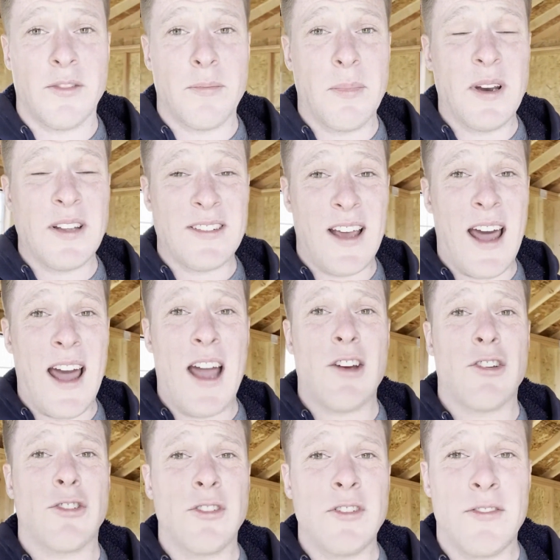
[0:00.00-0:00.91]
but it's
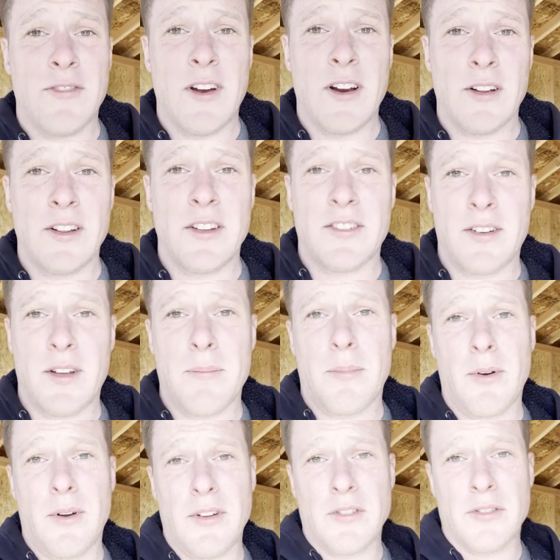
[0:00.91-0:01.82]
actually fairly
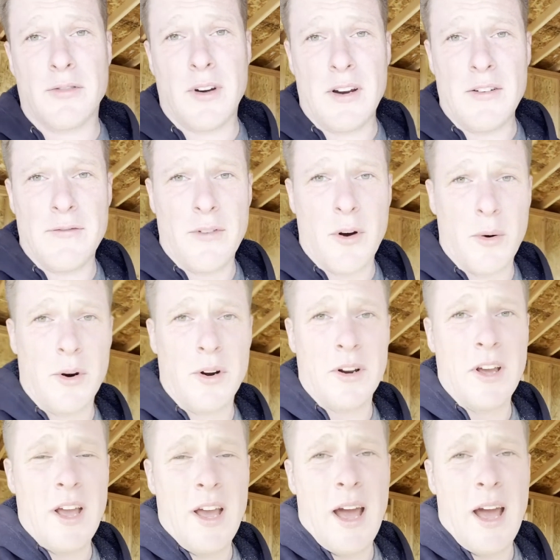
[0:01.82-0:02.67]
simple and straightforward.